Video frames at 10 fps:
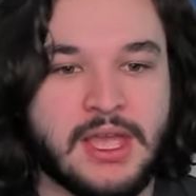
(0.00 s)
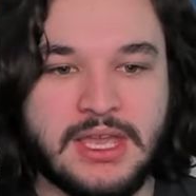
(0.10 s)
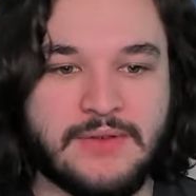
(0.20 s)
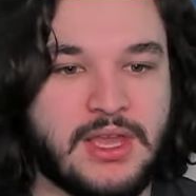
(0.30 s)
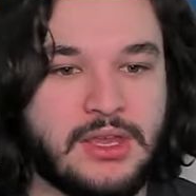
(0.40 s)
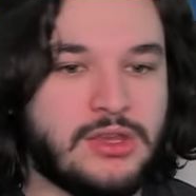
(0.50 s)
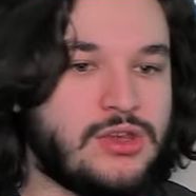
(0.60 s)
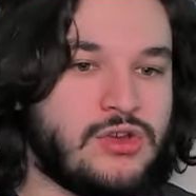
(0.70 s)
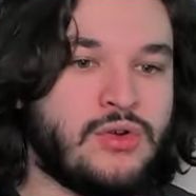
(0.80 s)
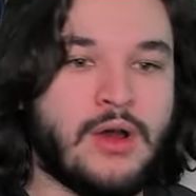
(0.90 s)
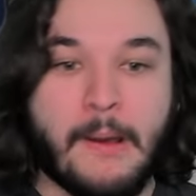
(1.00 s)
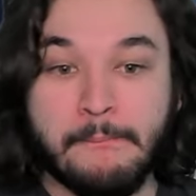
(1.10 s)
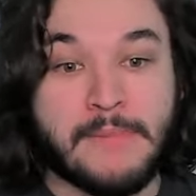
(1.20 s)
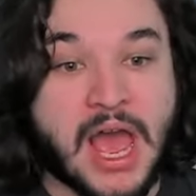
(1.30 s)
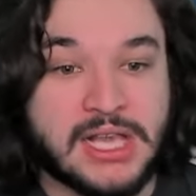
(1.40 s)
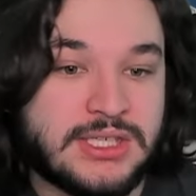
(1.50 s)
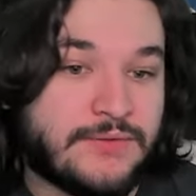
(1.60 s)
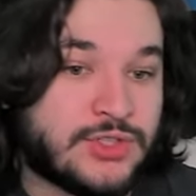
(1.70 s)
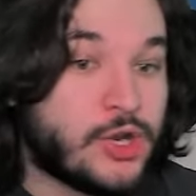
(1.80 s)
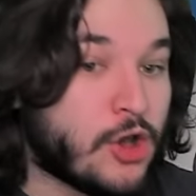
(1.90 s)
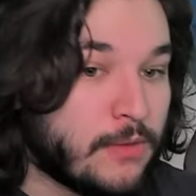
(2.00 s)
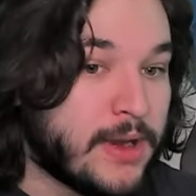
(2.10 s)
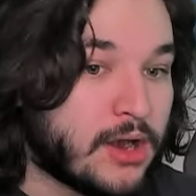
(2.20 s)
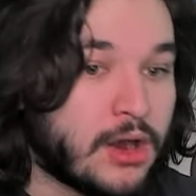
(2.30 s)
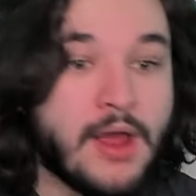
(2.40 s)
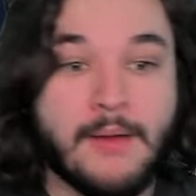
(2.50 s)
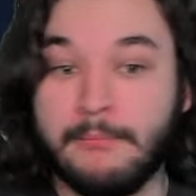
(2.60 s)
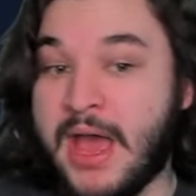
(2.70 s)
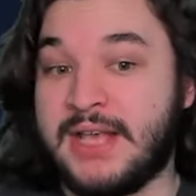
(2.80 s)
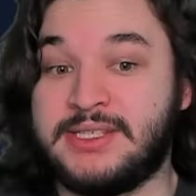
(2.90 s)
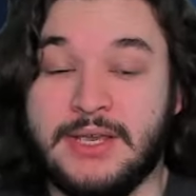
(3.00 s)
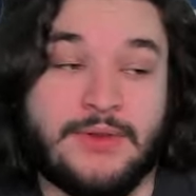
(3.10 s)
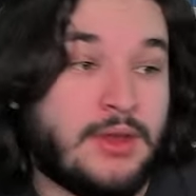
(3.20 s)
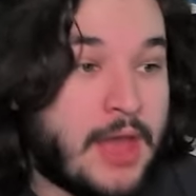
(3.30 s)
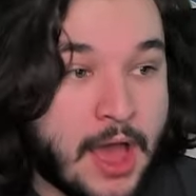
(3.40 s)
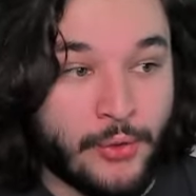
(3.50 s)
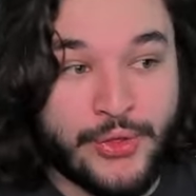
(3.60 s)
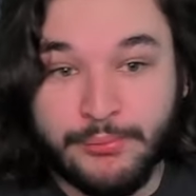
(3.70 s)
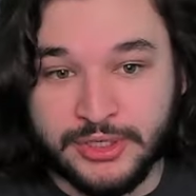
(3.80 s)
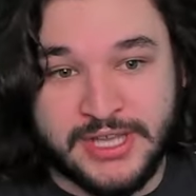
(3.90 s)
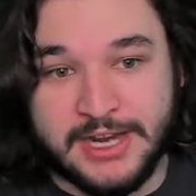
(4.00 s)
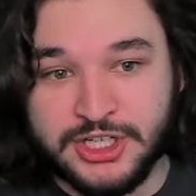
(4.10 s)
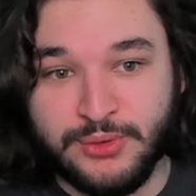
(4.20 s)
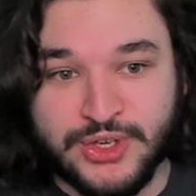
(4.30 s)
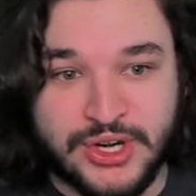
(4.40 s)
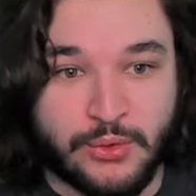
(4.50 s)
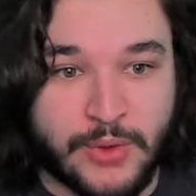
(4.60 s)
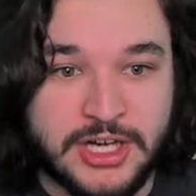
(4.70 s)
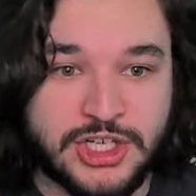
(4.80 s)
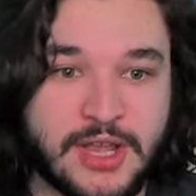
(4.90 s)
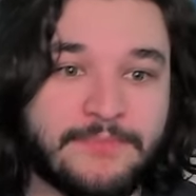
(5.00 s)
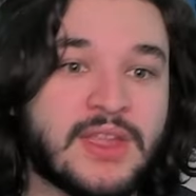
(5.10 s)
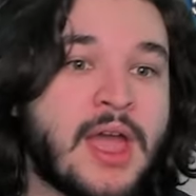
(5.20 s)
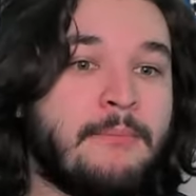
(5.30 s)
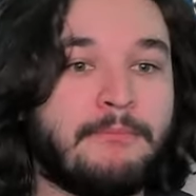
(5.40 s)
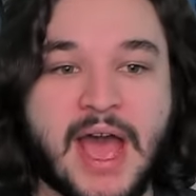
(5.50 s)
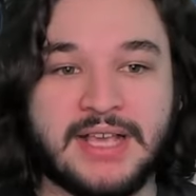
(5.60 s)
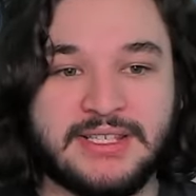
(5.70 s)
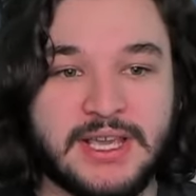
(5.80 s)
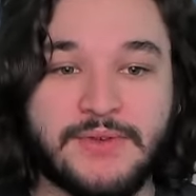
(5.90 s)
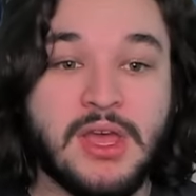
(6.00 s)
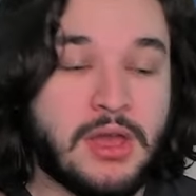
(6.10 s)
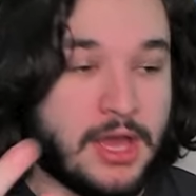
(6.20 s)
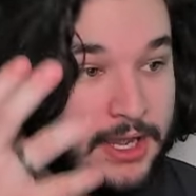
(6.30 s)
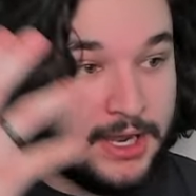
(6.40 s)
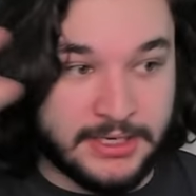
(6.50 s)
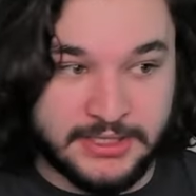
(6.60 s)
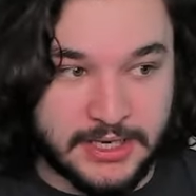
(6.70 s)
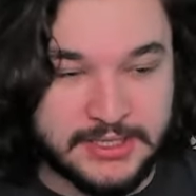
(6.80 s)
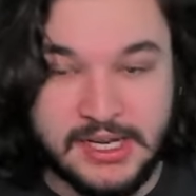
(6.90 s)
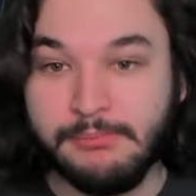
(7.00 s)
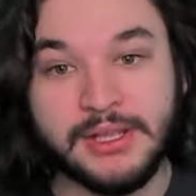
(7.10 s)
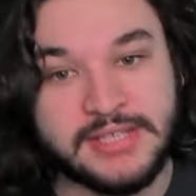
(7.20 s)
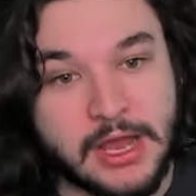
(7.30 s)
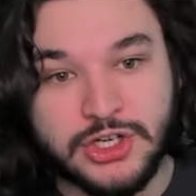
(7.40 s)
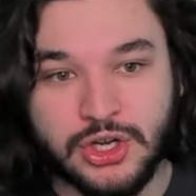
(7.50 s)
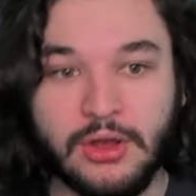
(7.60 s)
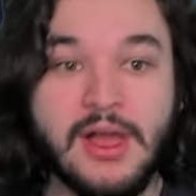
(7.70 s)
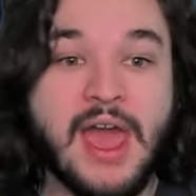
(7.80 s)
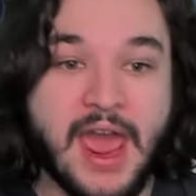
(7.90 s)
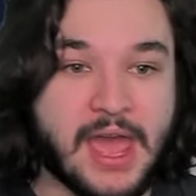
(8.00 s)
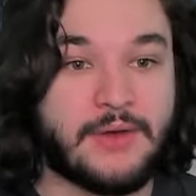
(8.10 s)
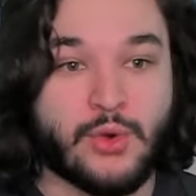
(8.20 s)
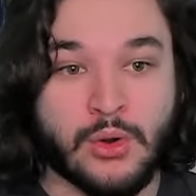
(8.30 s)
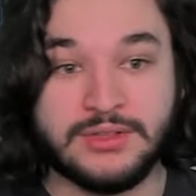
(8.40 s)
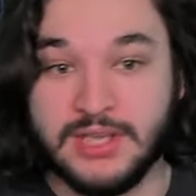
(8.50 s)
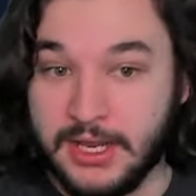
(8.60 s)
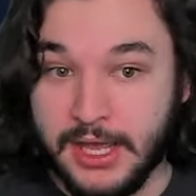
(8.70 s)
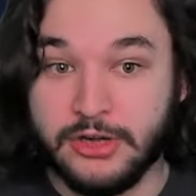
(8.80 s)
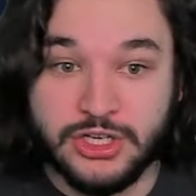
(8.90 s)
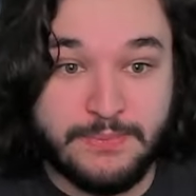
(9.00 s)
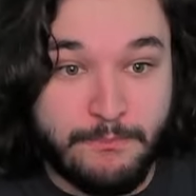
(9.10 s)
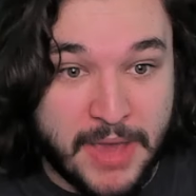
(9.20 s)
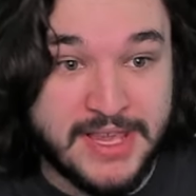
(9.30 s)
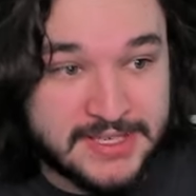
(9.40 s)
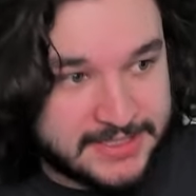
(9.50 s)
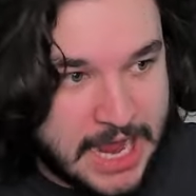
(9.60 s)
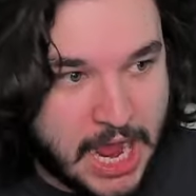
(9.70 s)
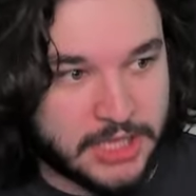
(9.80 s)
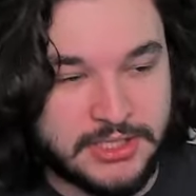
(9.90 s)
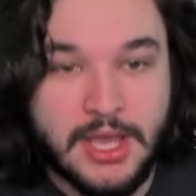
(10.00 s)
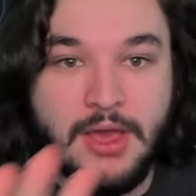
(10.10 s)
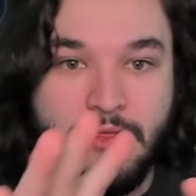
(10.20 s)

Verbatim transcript: Giving you massive turn meter, massive health and protection regeneration, massive uh, assisting potential, and of course, again, just base stats.